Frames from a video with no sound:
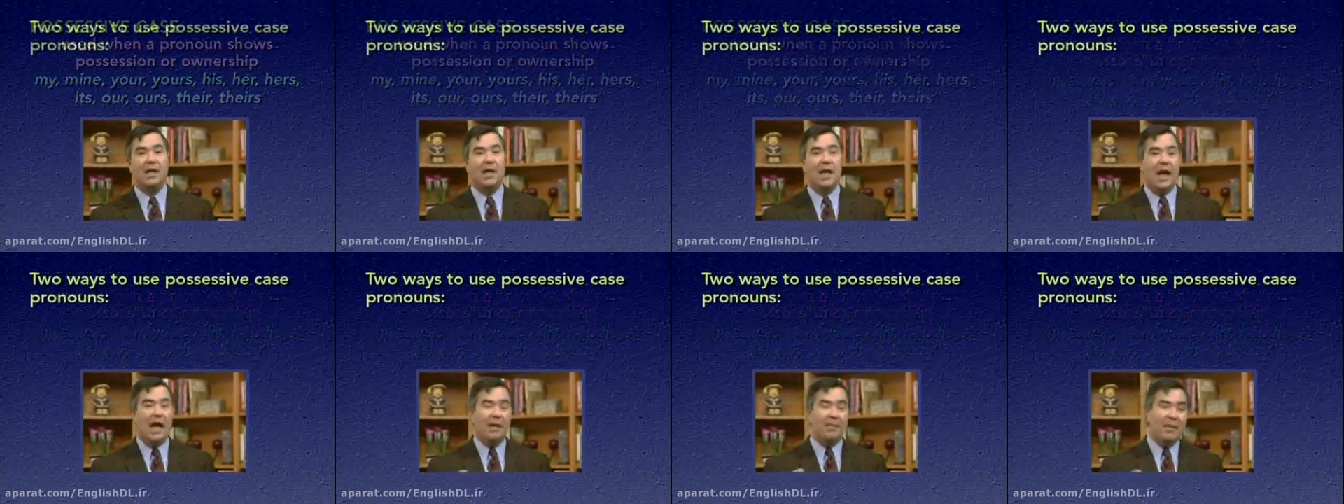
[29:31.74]

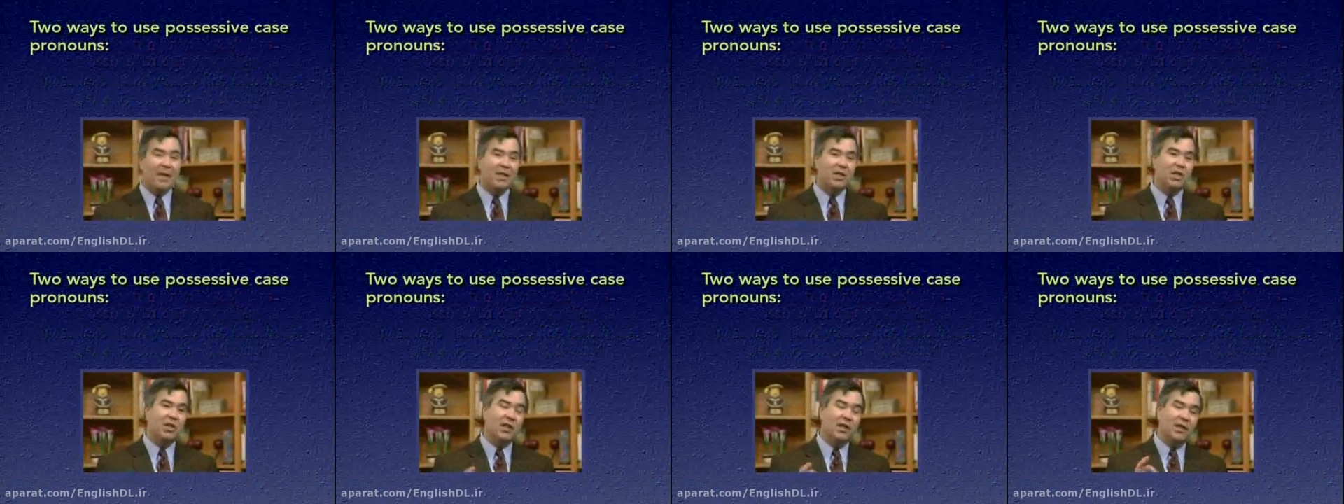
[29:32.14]
I
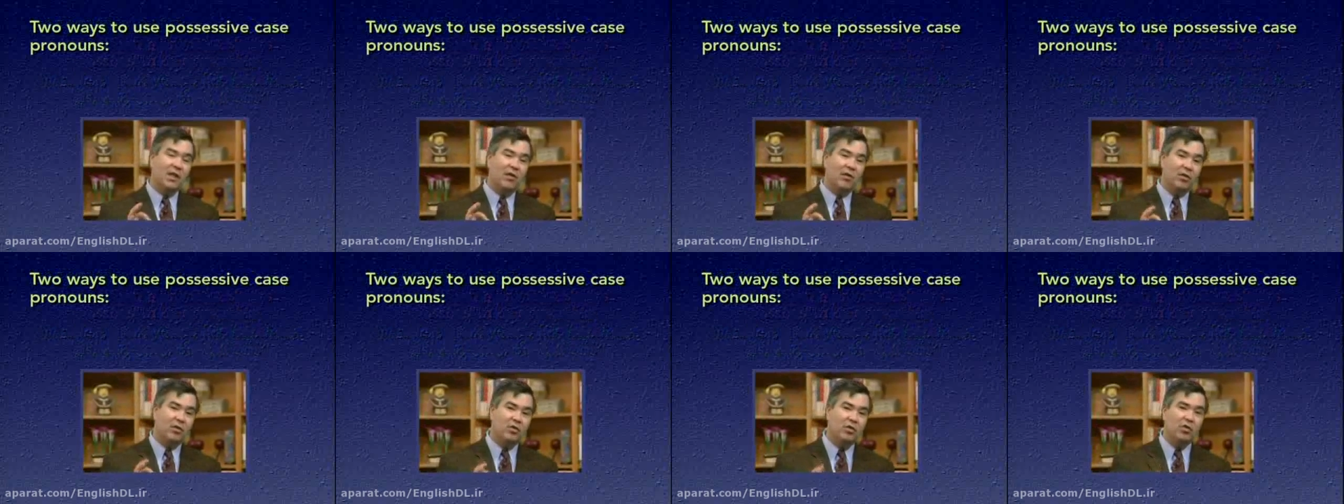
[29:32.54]
mentioned that
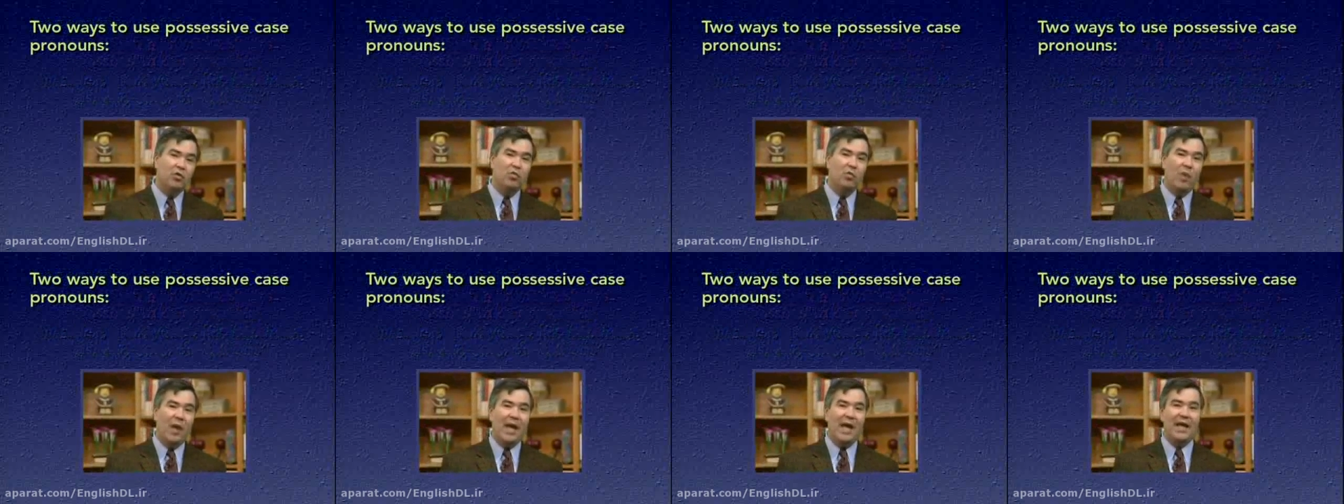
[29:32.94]
there are 2
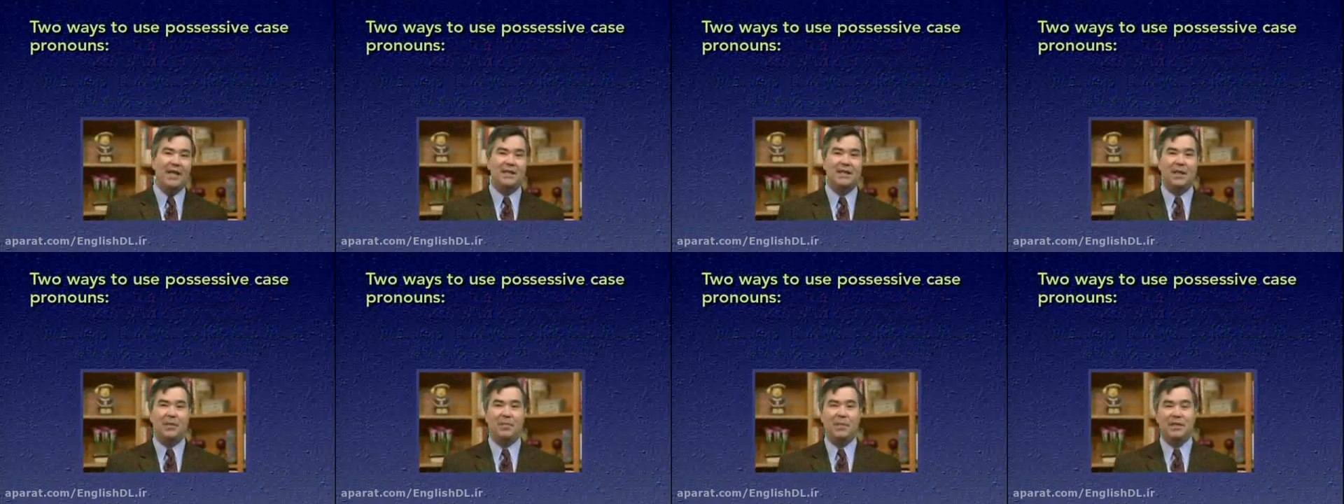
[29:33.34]

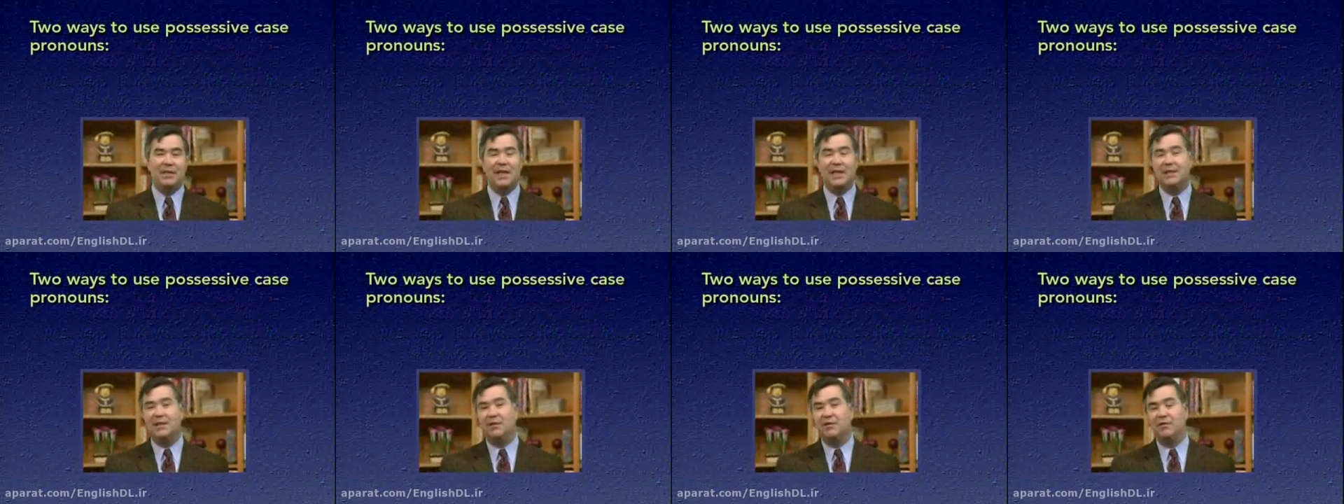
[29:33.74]
ways that
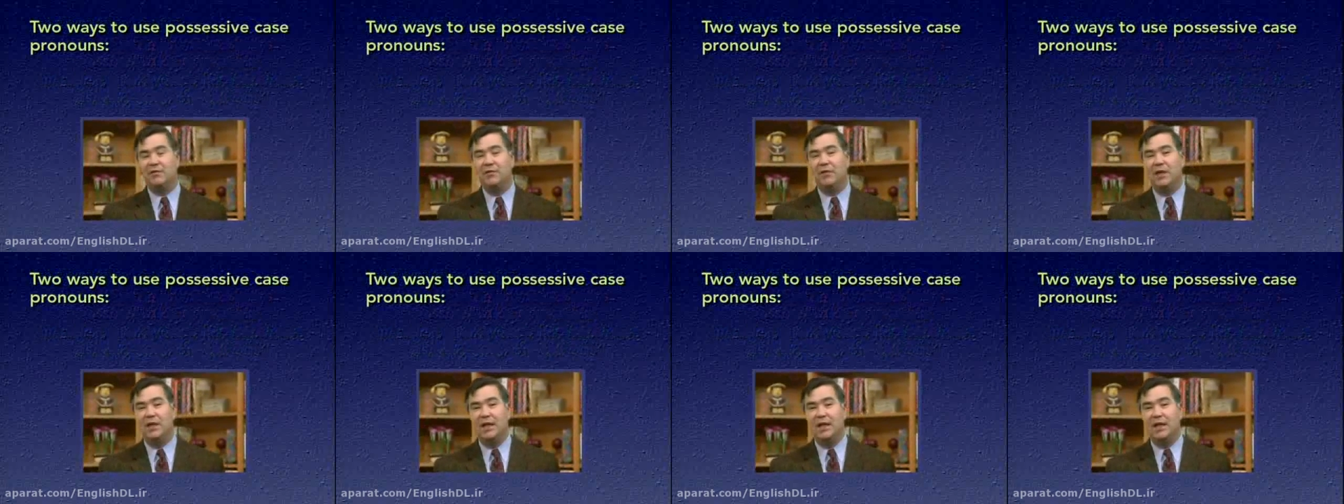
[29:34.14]
possessive